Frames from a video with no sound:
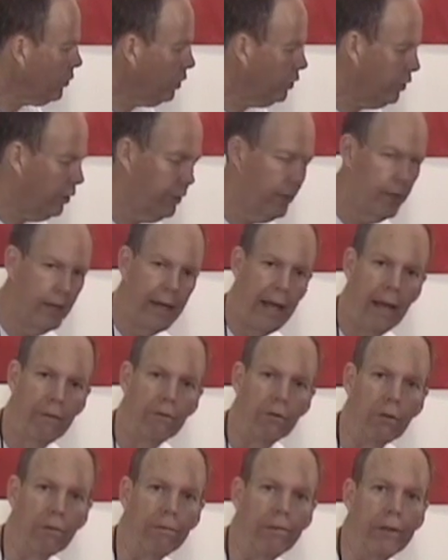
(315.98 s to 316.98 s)
You then
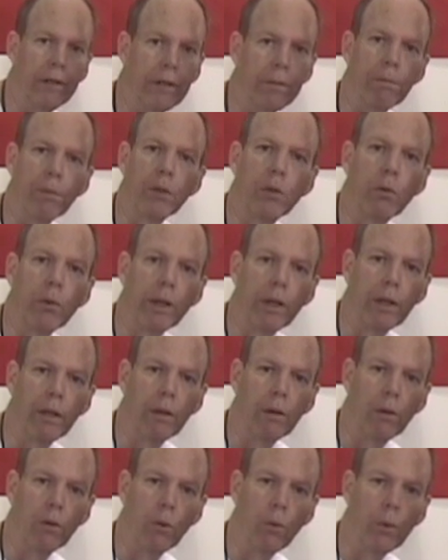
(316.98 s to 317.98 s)
have to fit it between
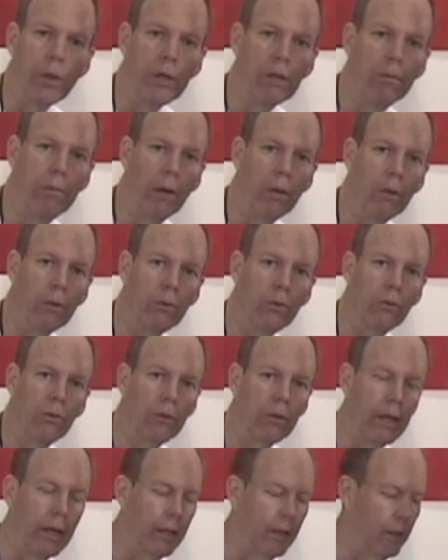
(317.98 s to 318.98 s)
the wheel
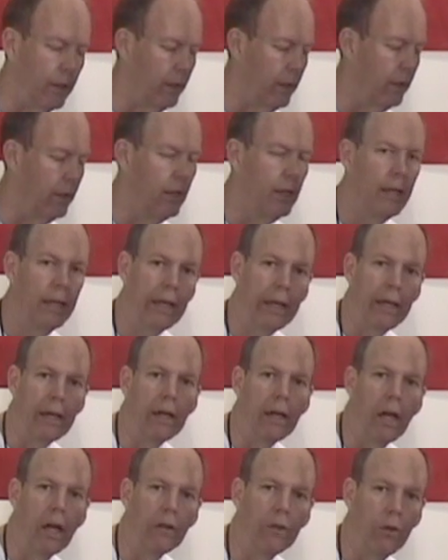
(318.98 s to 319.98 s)
posts and get
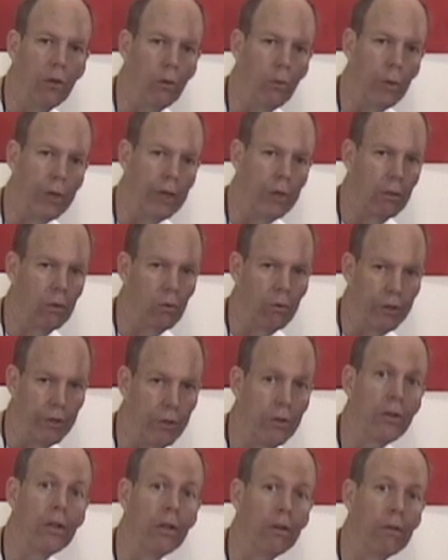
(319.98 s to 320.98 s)
it onto the wheel, or
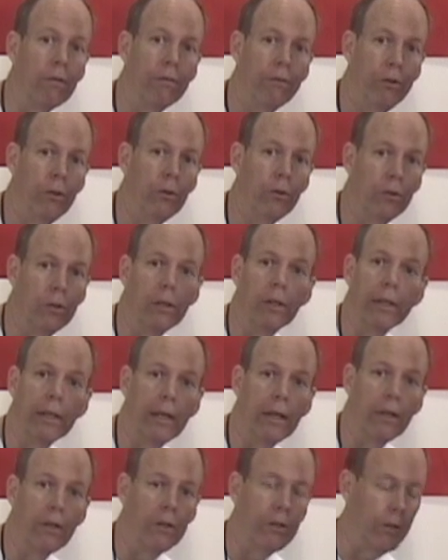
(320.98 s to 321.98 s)
you can fuse it
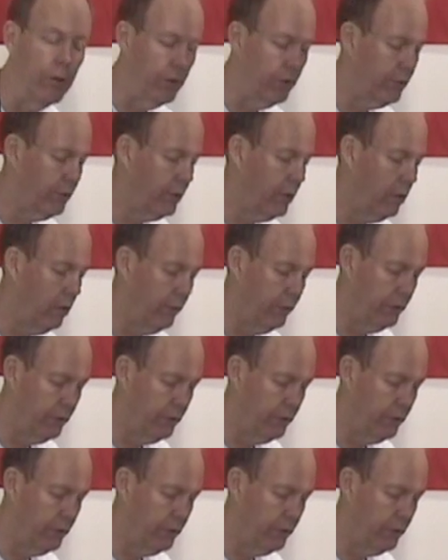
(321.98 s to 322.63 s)
together yourself.